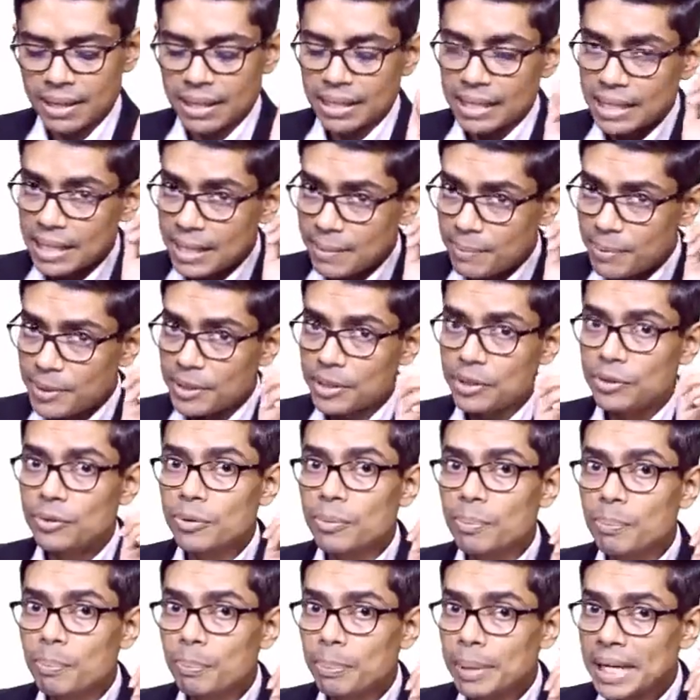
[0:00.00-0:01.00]
if
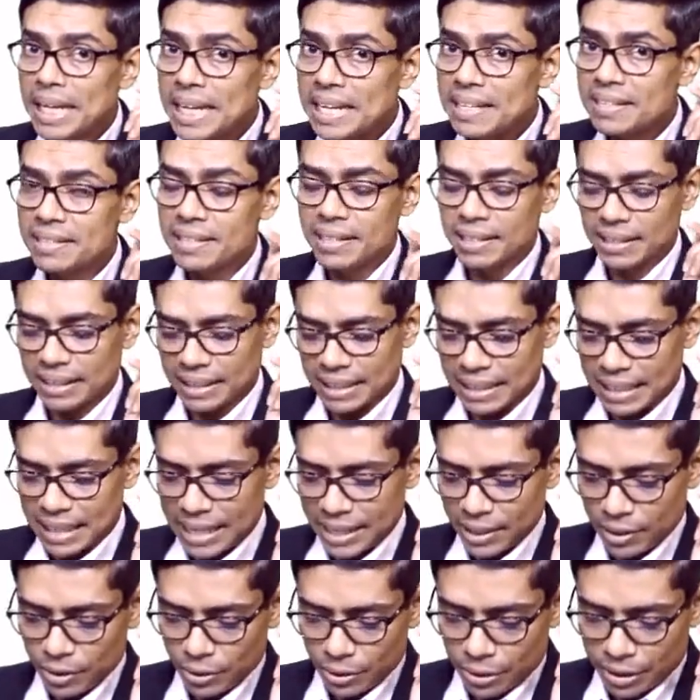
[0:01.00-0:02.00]
you place the
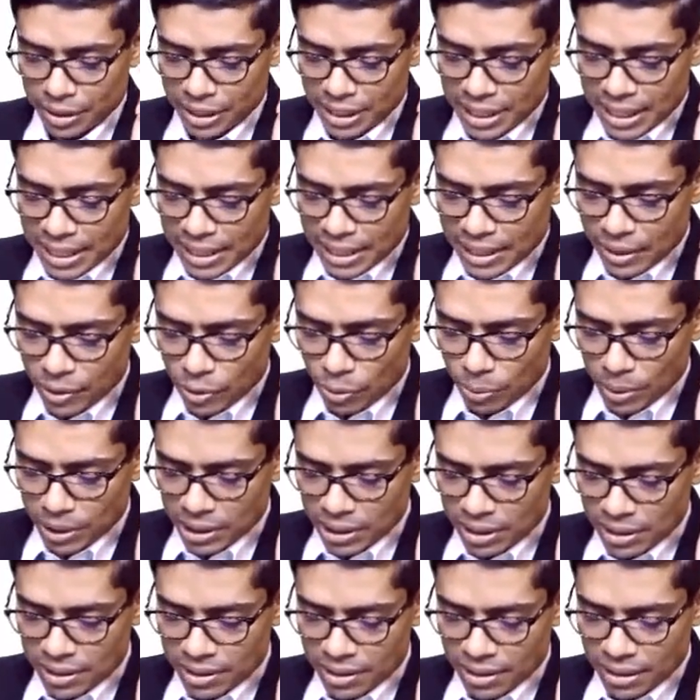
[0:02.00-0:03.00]
electrode directly over
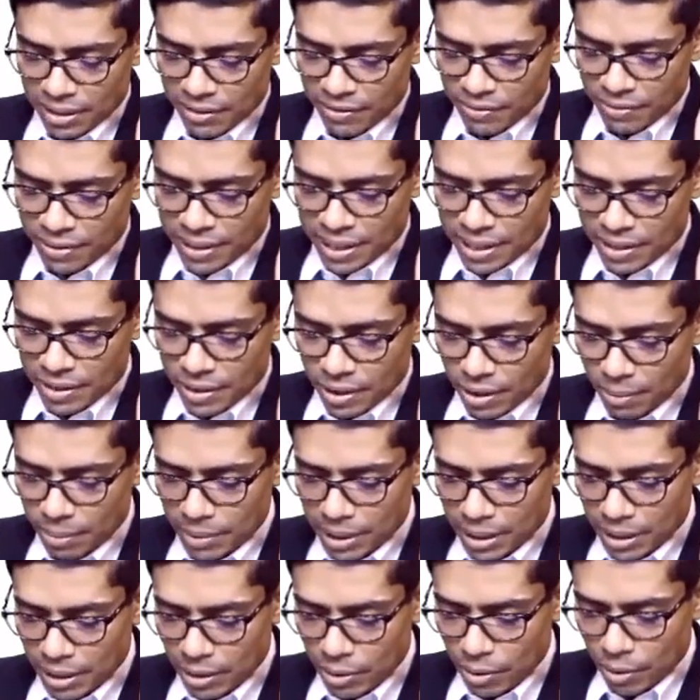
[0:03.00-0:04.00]
the surface of
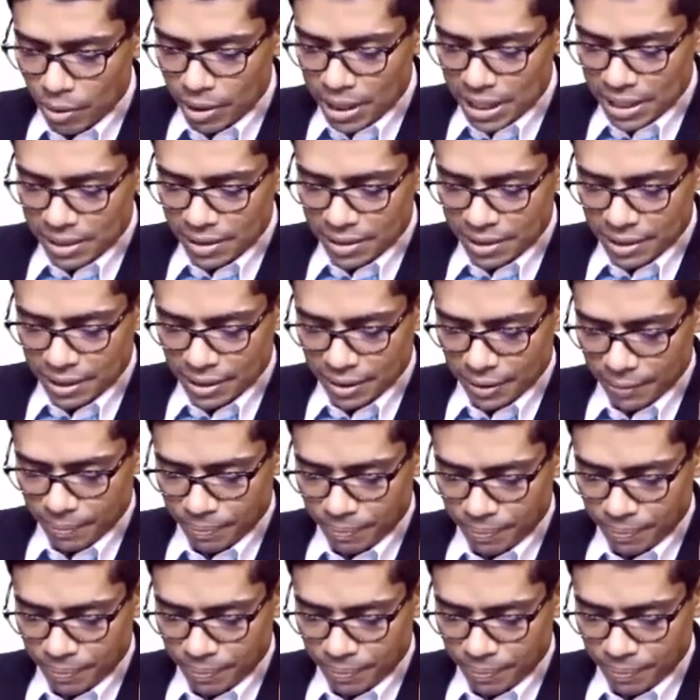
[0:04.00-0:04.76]
the cortex here,